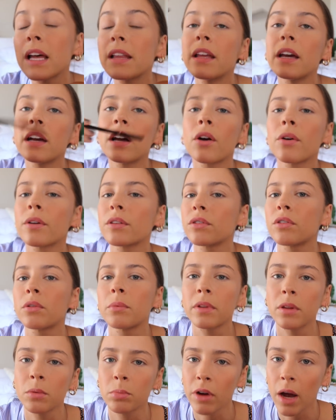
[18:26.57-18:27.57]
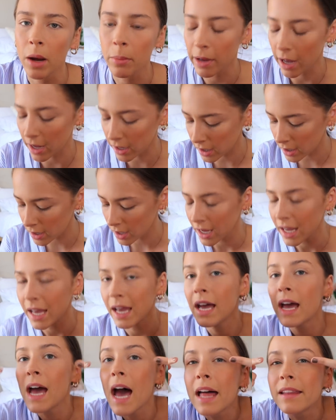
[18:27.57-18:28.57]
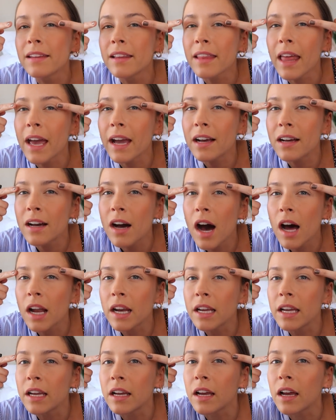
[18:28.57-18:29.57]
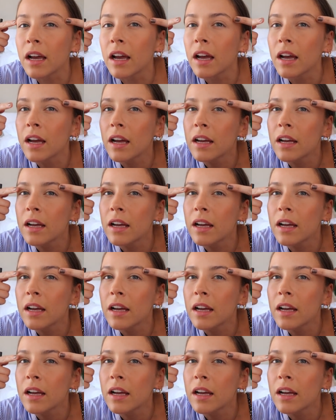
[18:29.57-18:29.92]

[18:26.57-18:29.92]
and then going through with a brow powder and then like cutting